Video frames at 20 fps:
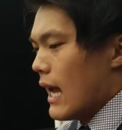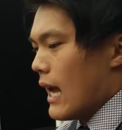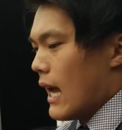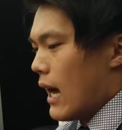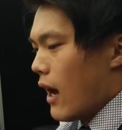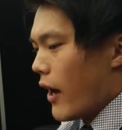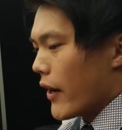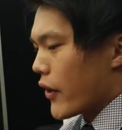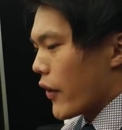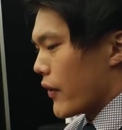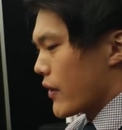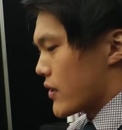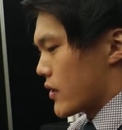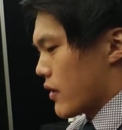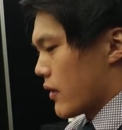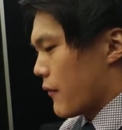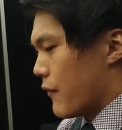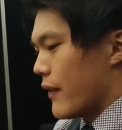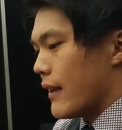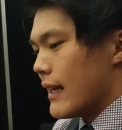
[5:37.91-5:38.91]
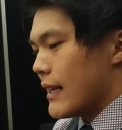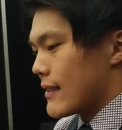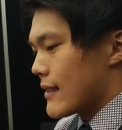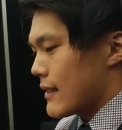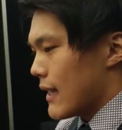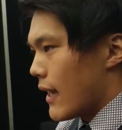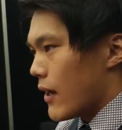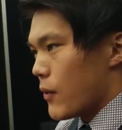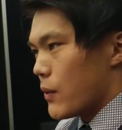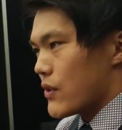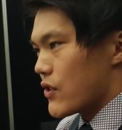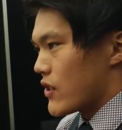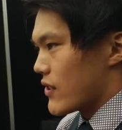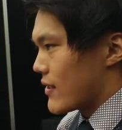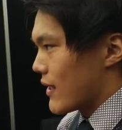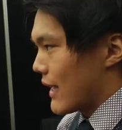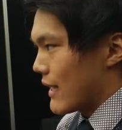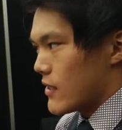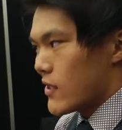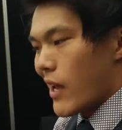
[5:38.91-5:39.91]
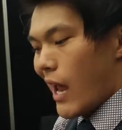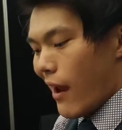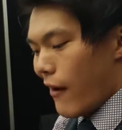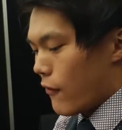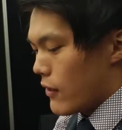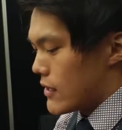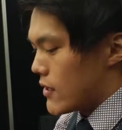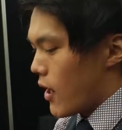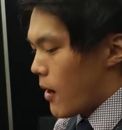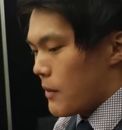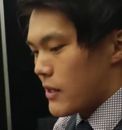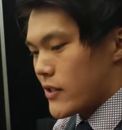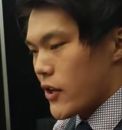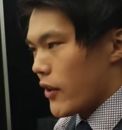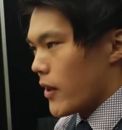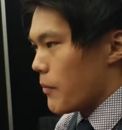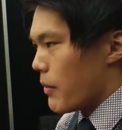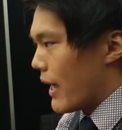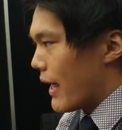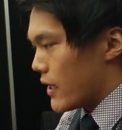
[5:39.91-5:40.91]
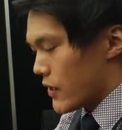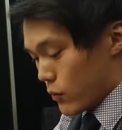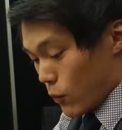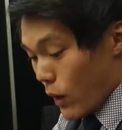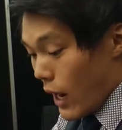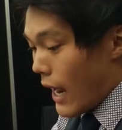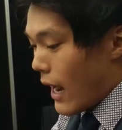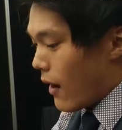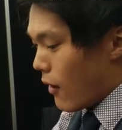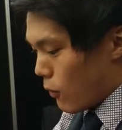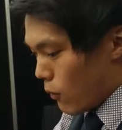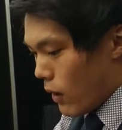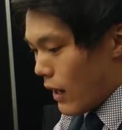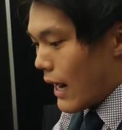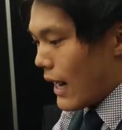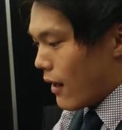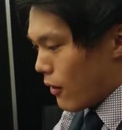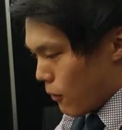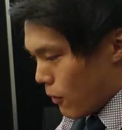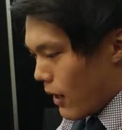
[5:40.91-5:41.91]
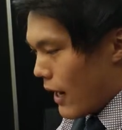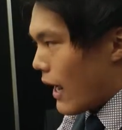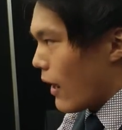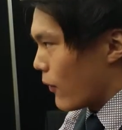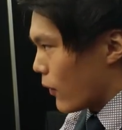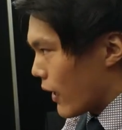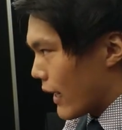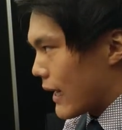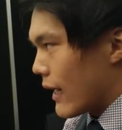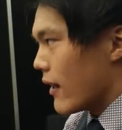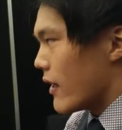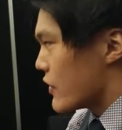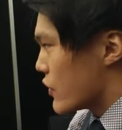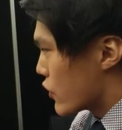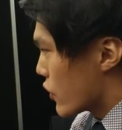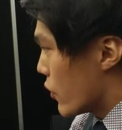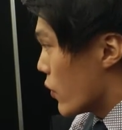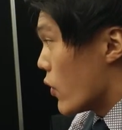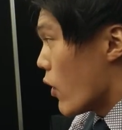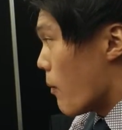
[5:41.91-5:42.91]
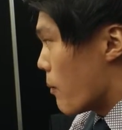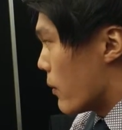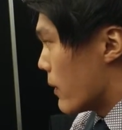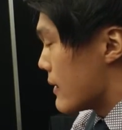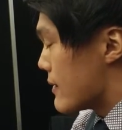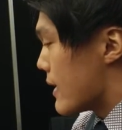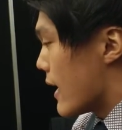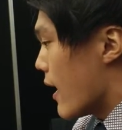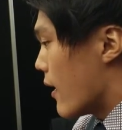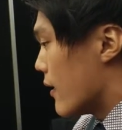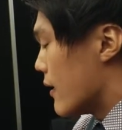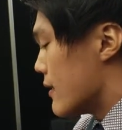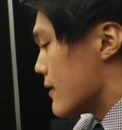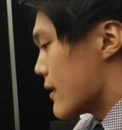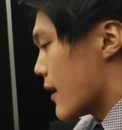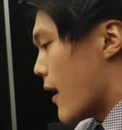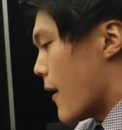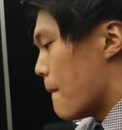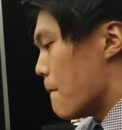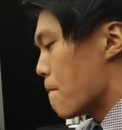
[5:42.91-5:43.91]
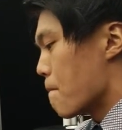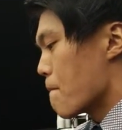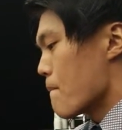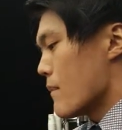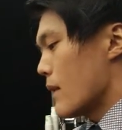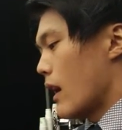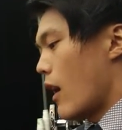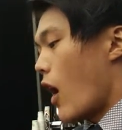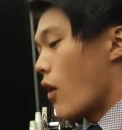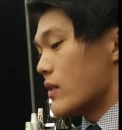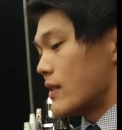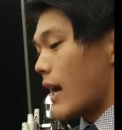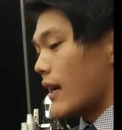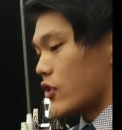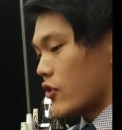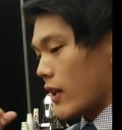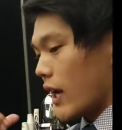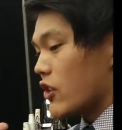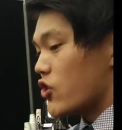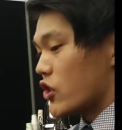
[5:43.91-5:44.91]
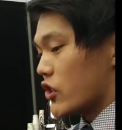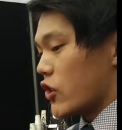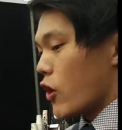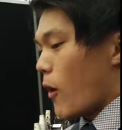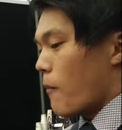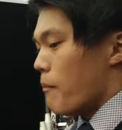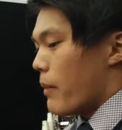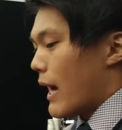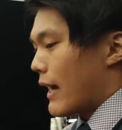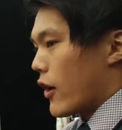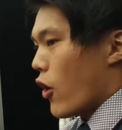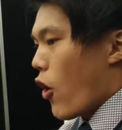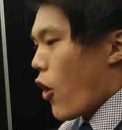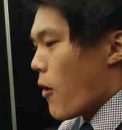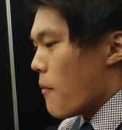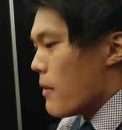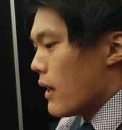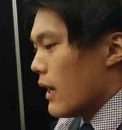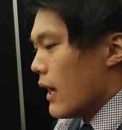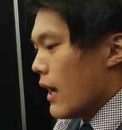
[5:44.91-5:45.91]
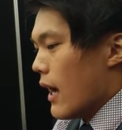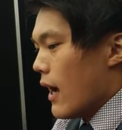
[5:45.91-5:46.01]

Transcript: I got the script for this, and it was just like every time I turned the page, wow, wow, wow, like, and I just could not put it down. And um, I was actually, I just got back home.